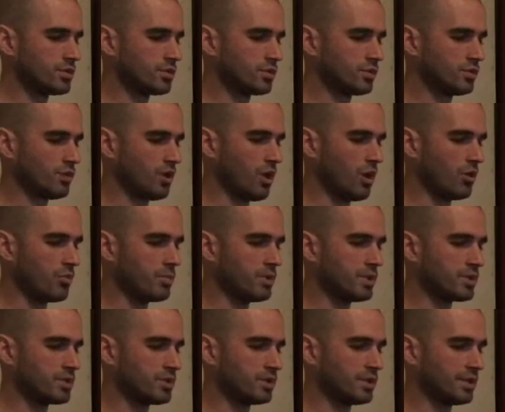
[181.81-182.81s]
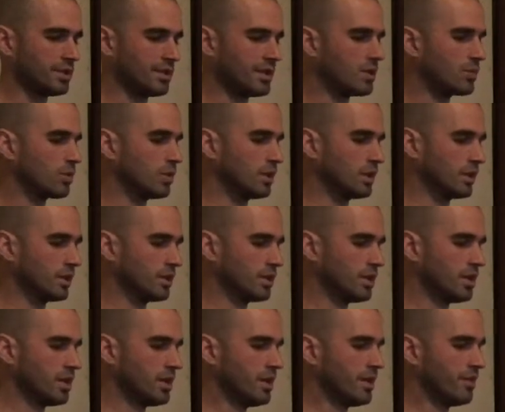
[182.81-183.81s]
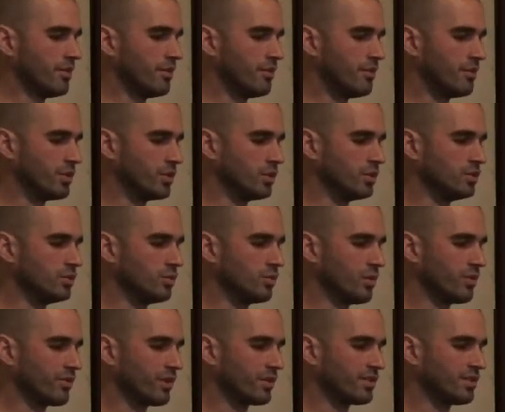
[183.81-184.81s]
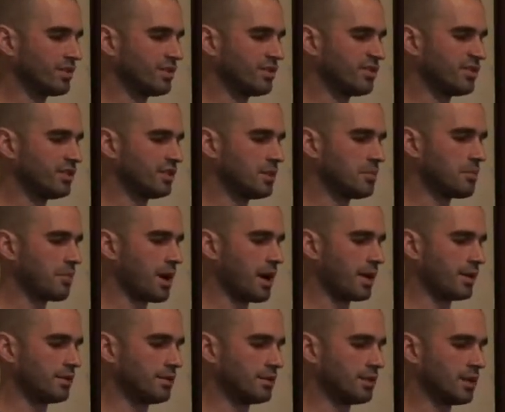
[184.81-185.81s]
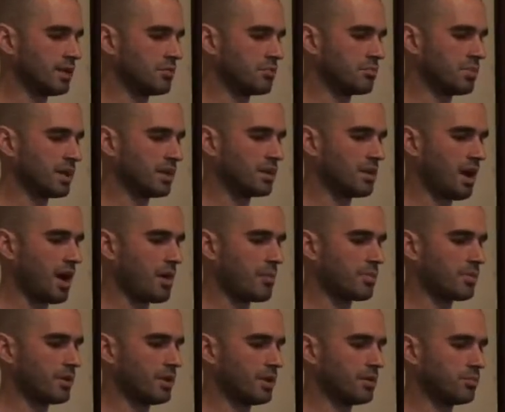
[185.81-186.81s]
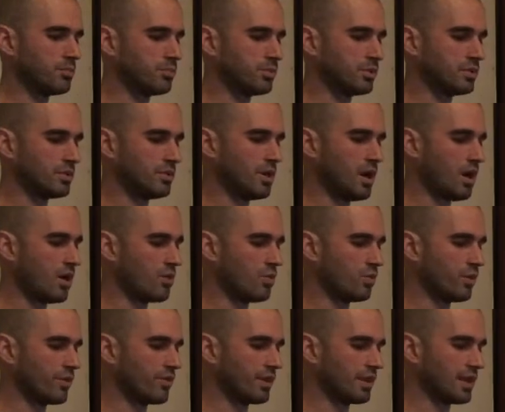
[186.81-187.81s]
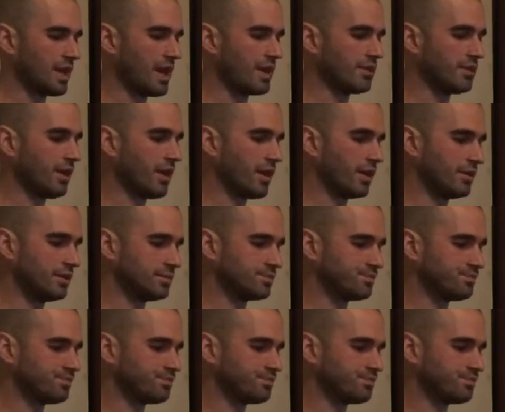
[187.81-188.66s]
should all be treated equally, viewed with a sincere mind, and picked up and put down with a light hand.